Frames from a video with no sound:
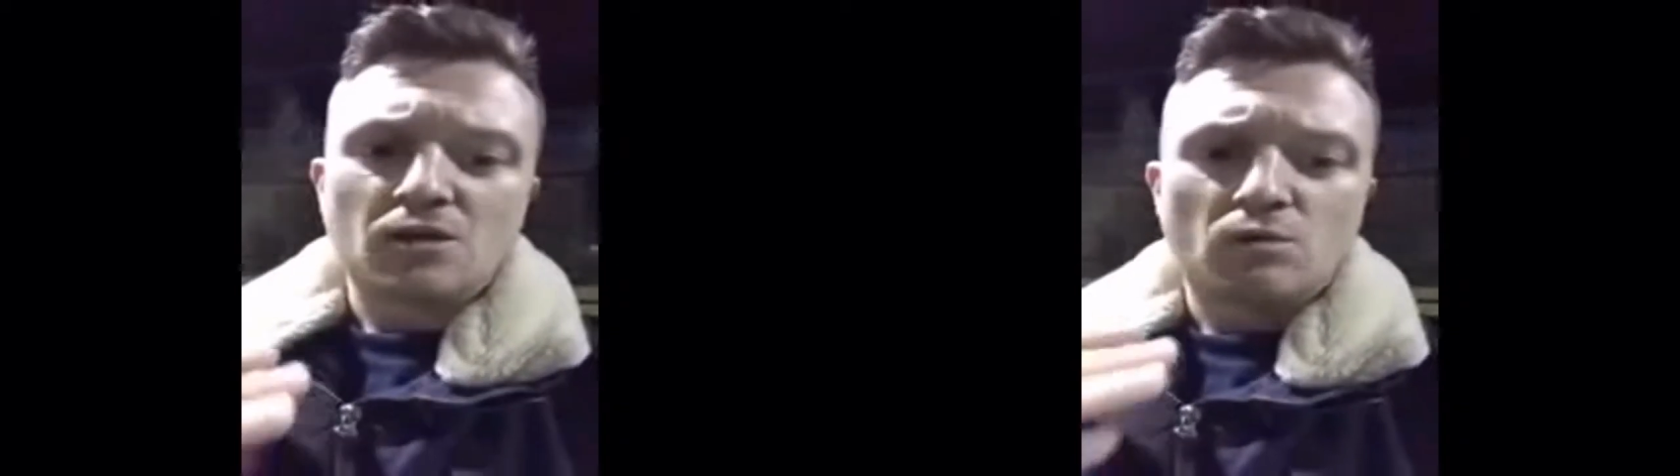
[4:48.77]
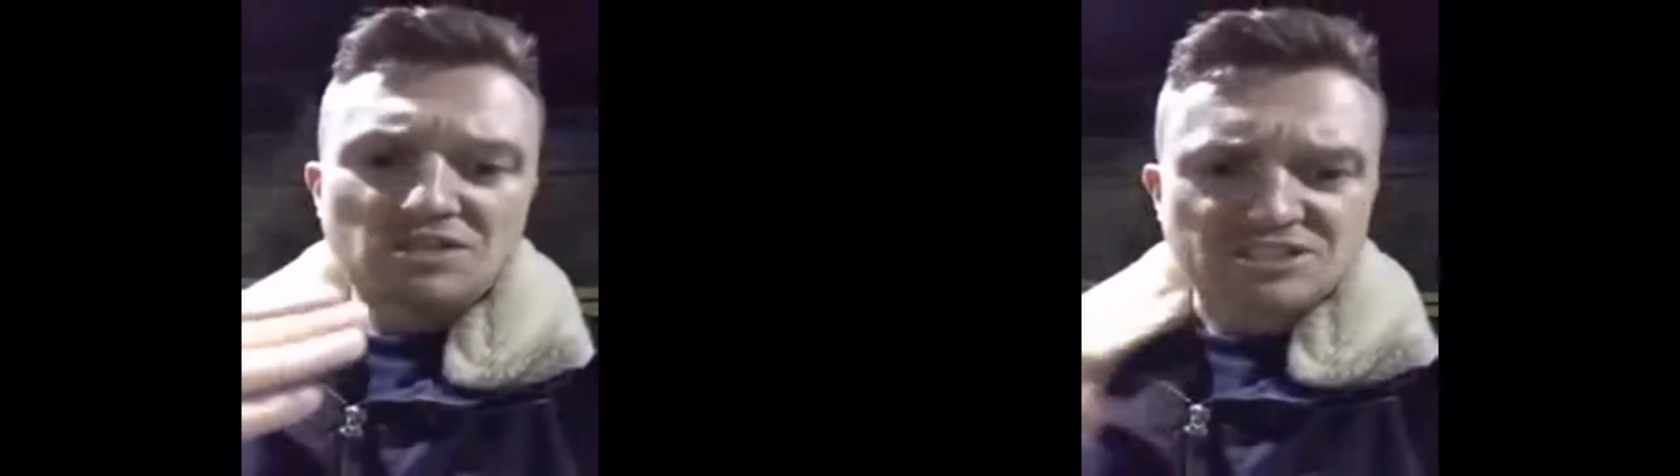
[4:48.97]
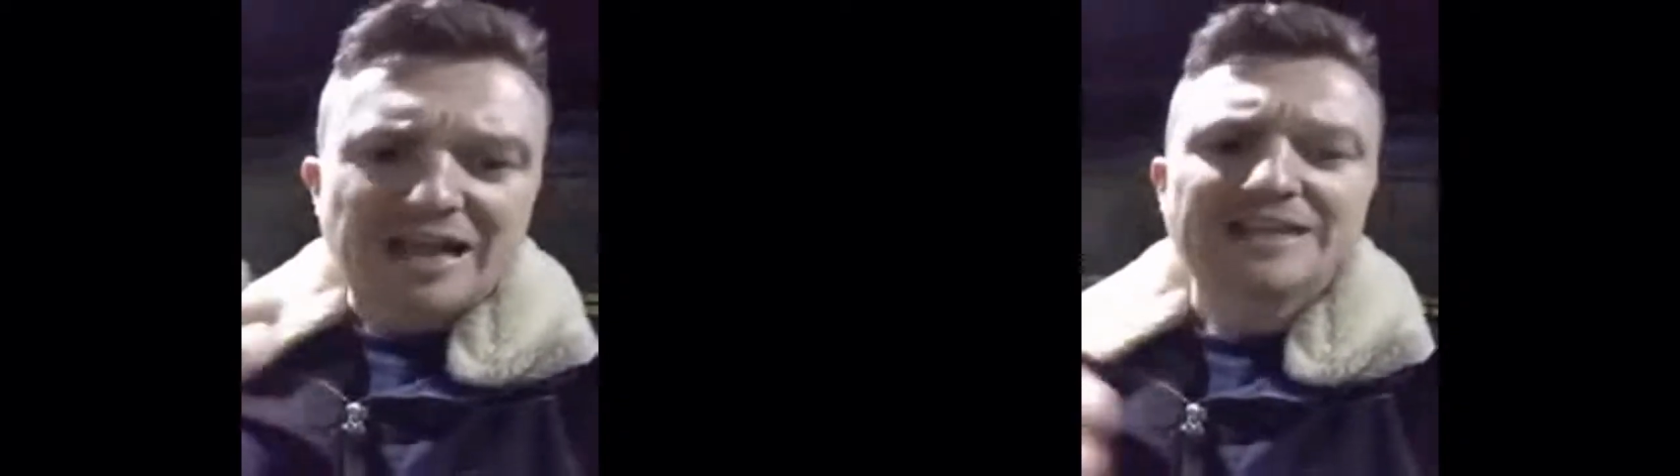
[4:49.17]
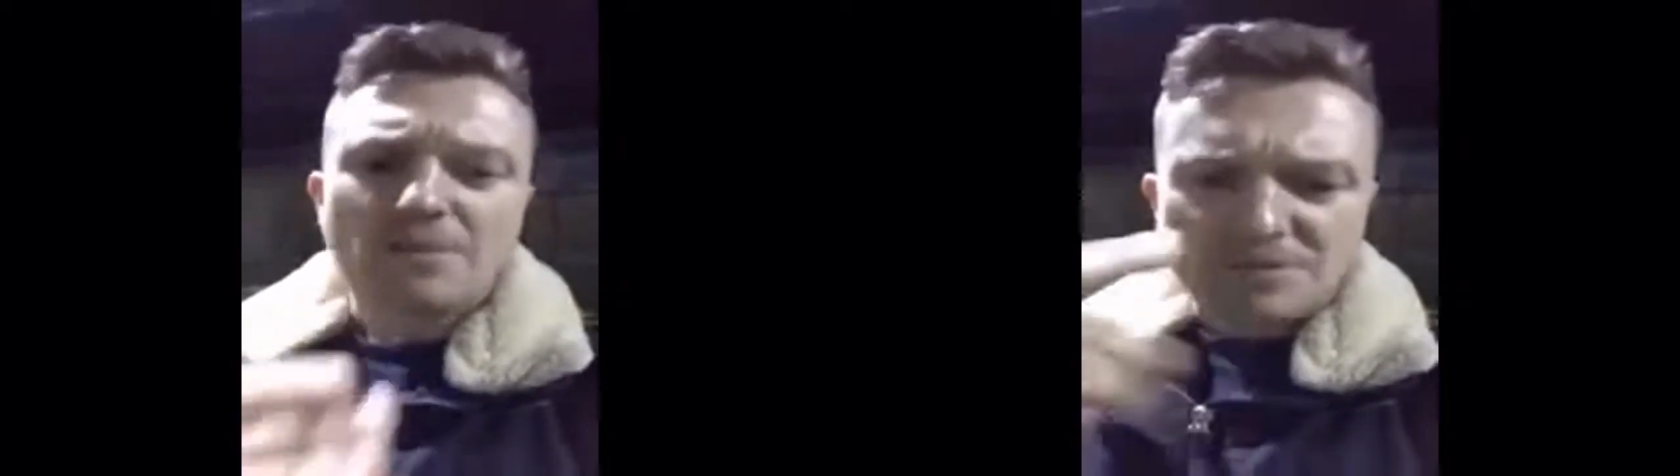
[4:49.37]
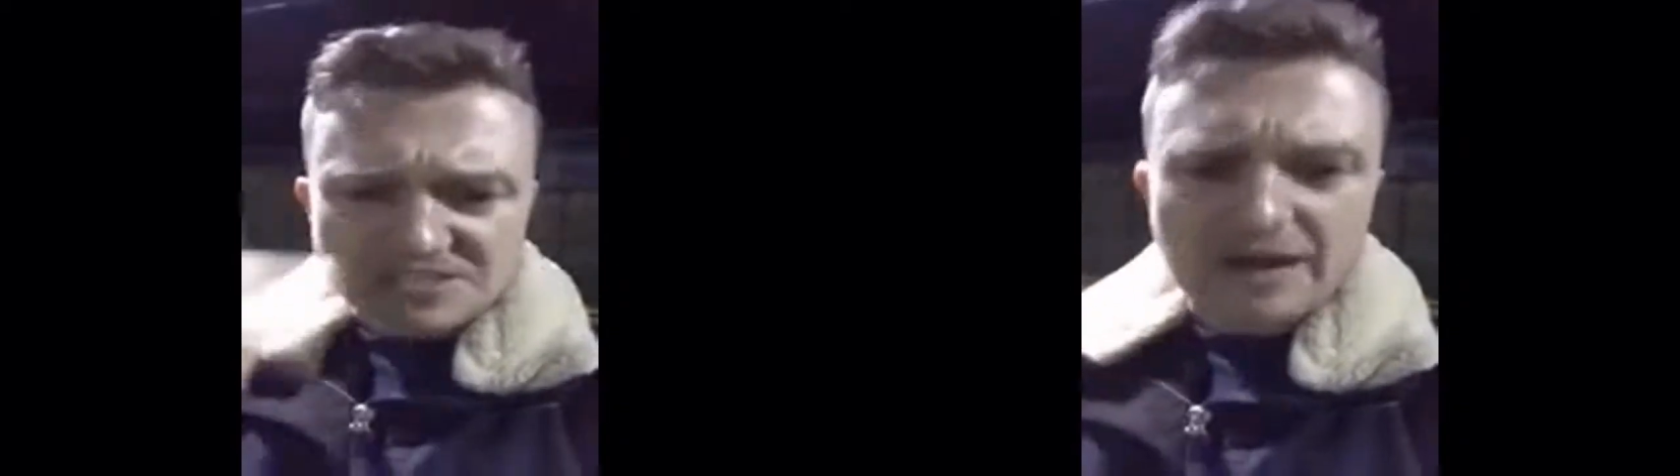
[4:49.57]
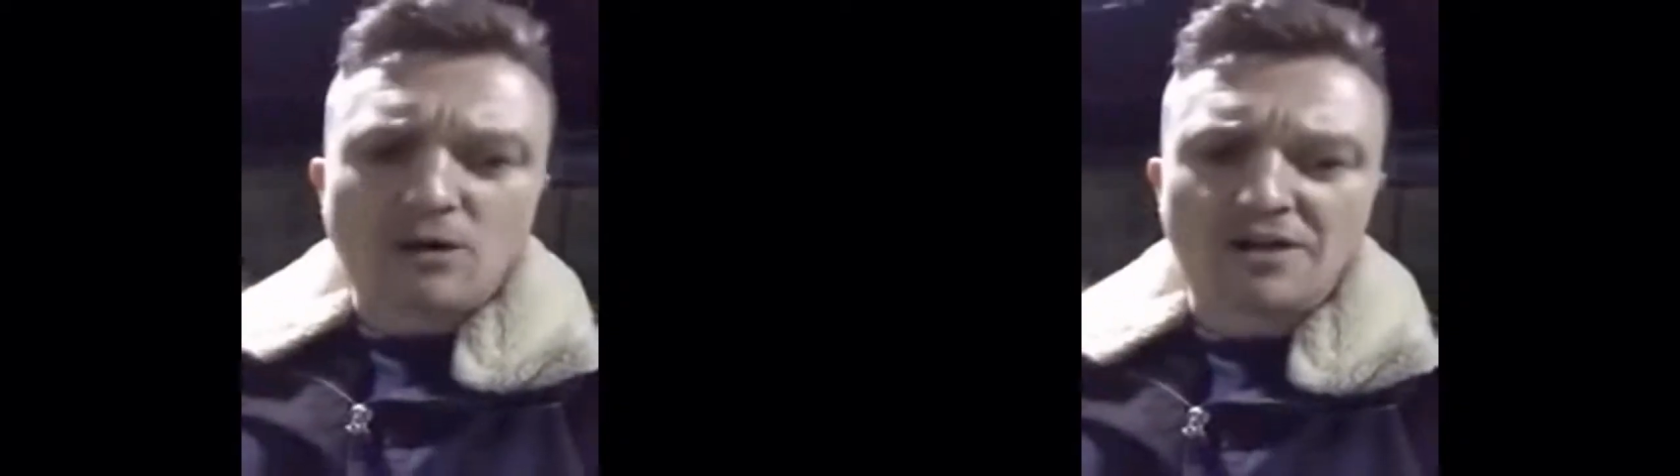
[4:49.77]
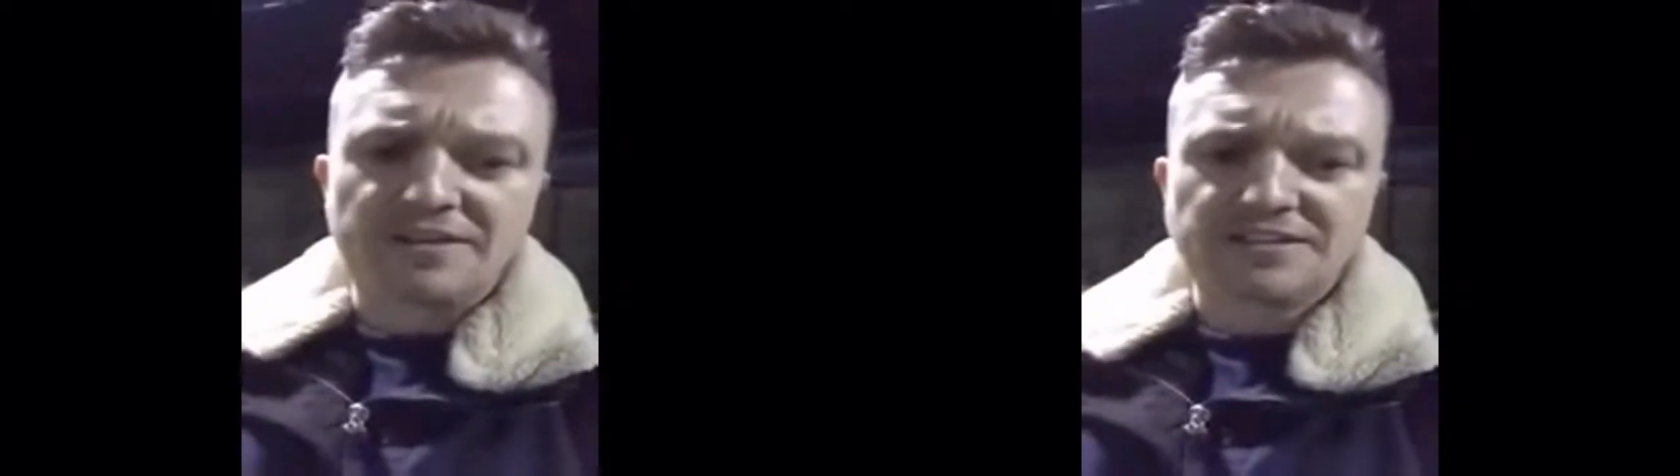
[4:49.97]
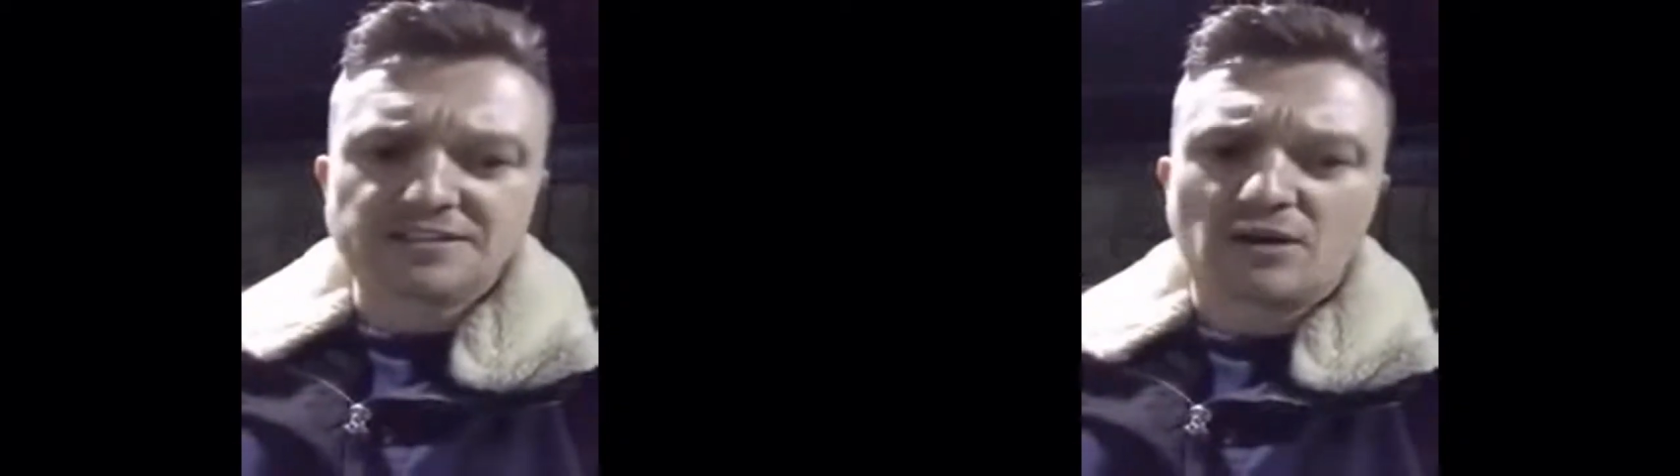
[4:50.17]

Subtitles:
was stand up and tell her this.